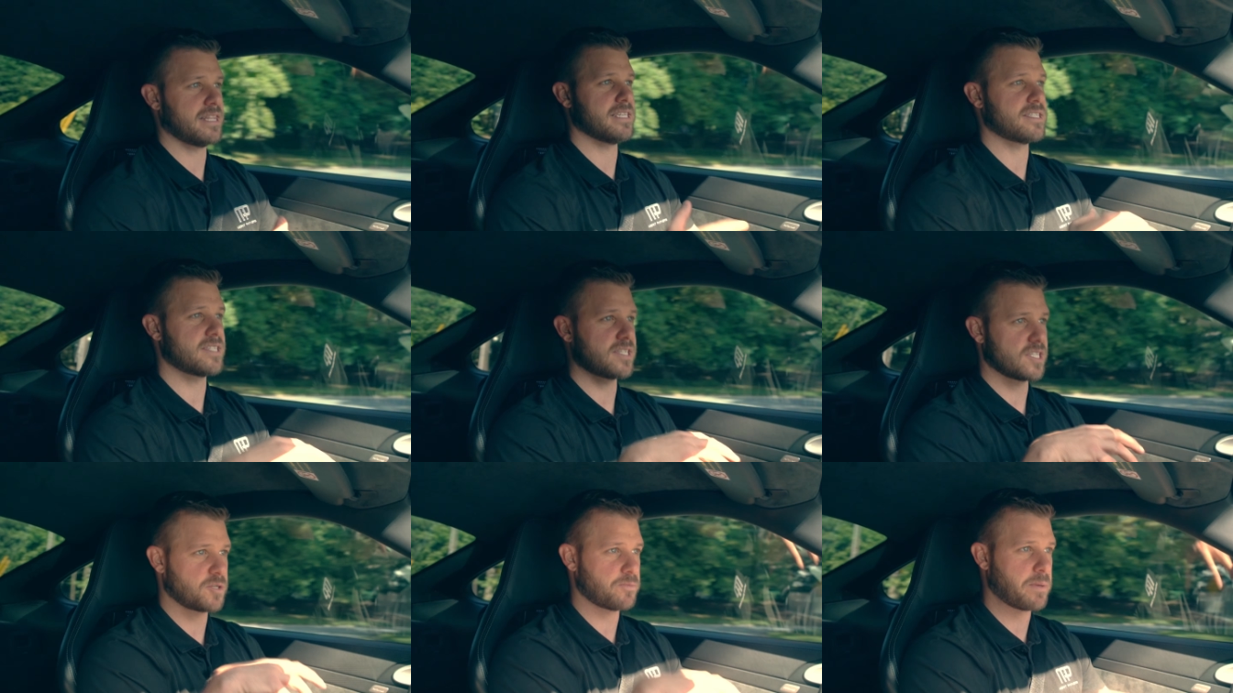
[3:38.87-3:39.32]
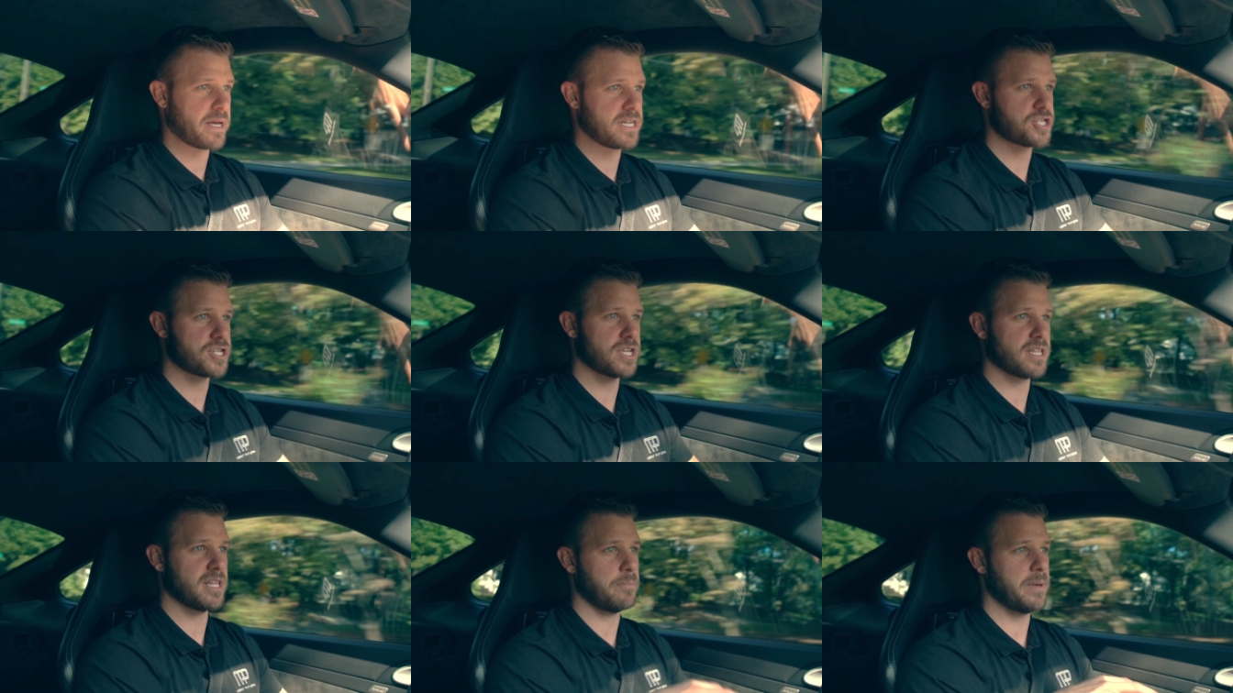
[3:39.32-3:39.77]
The
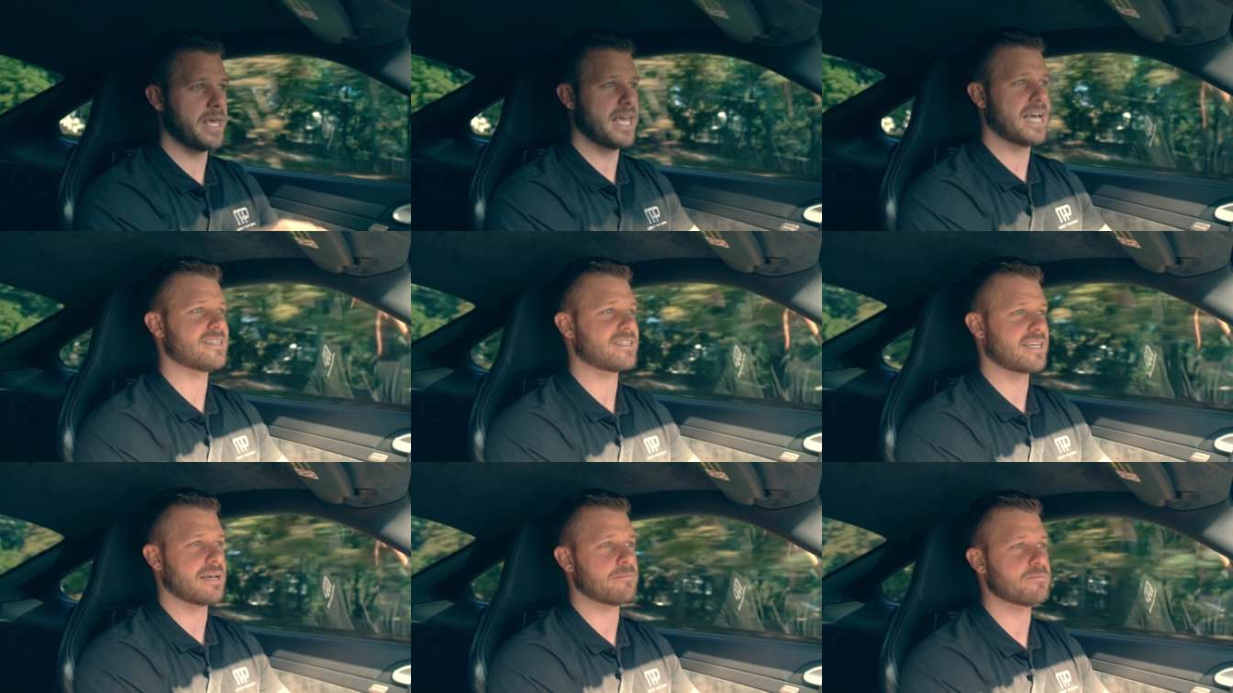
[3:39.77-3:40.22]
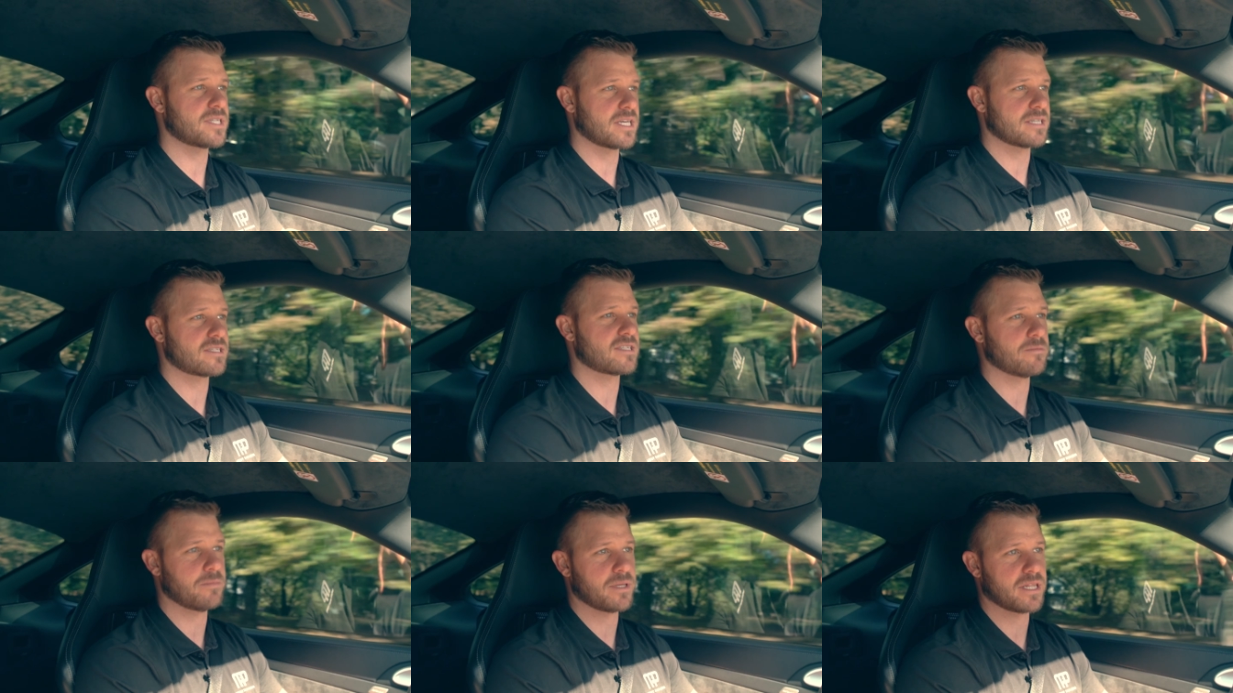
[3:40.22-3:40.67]
suspension, the PSM
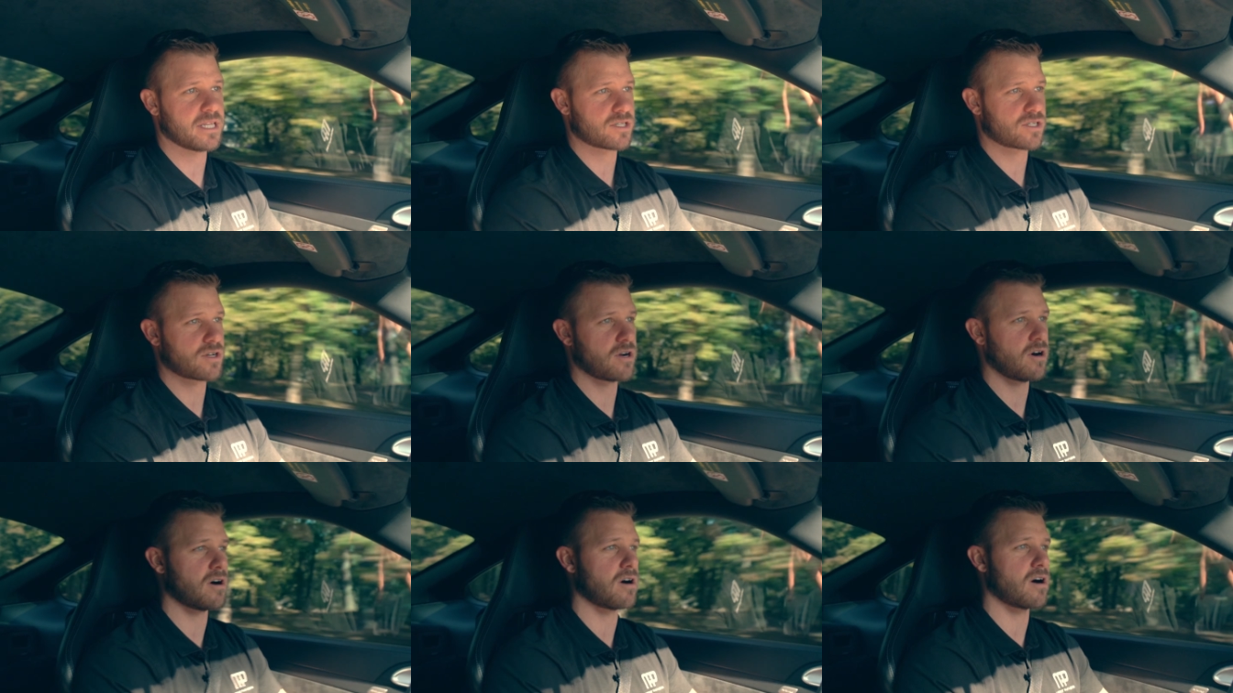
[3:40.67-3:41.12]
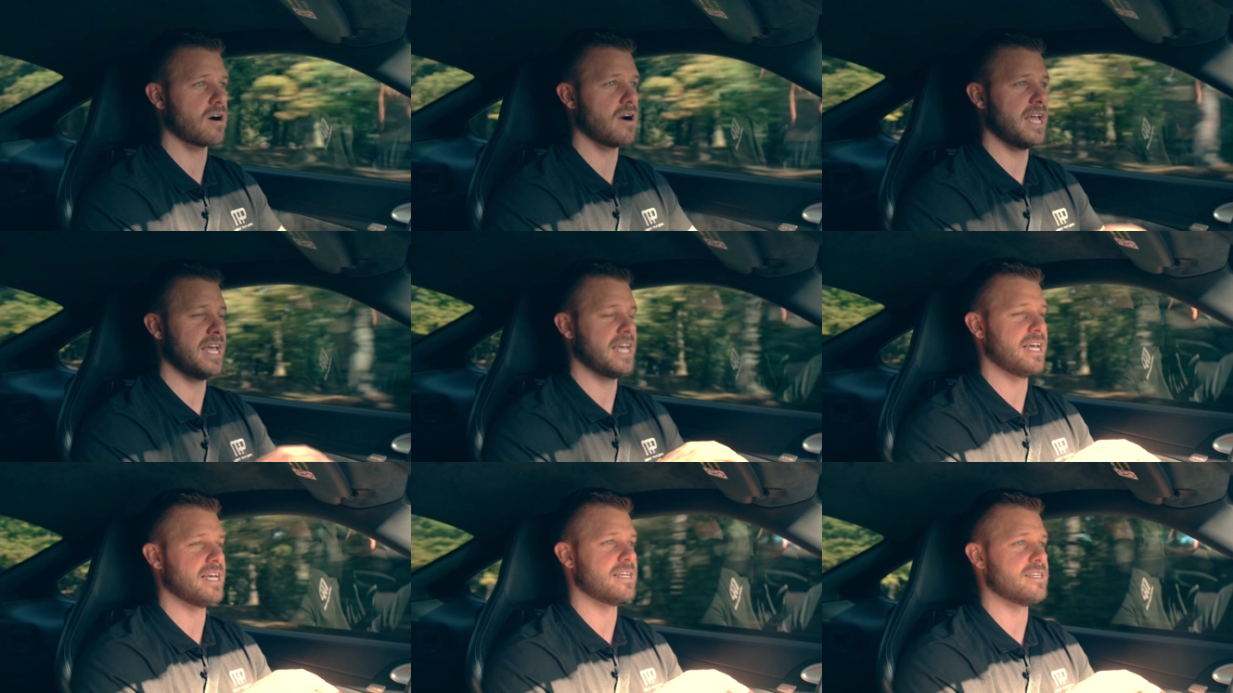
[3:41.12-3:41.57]
system in this car
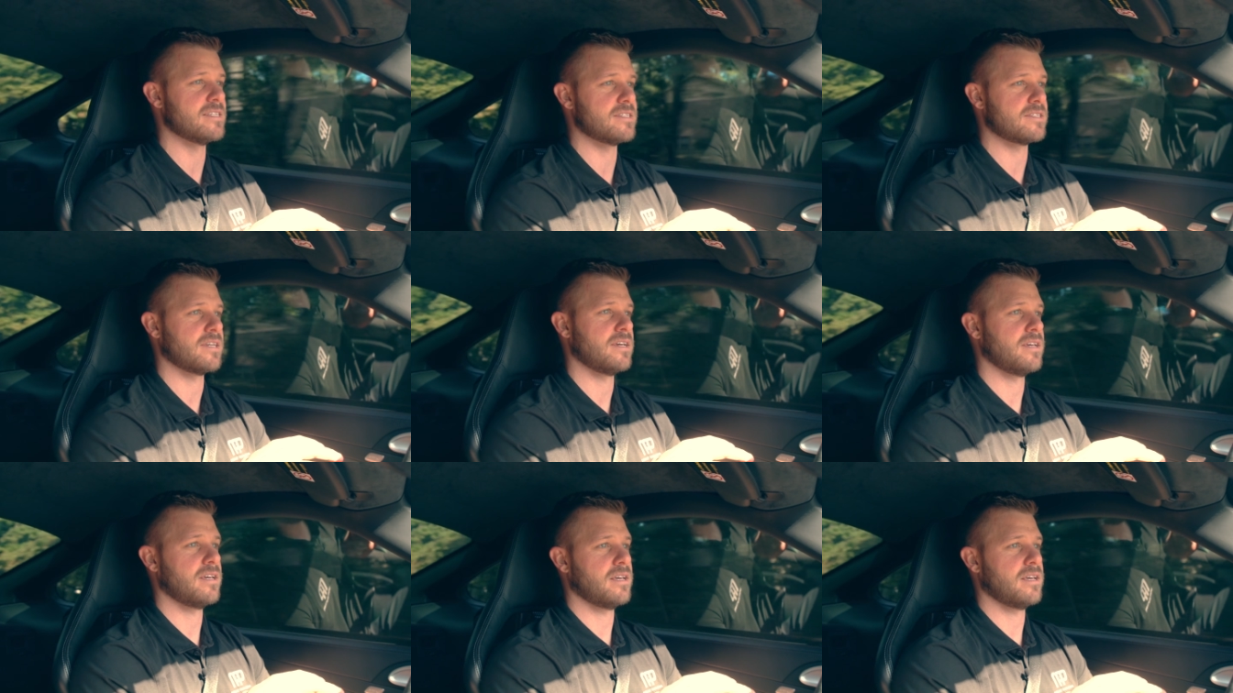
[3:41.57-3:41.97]
is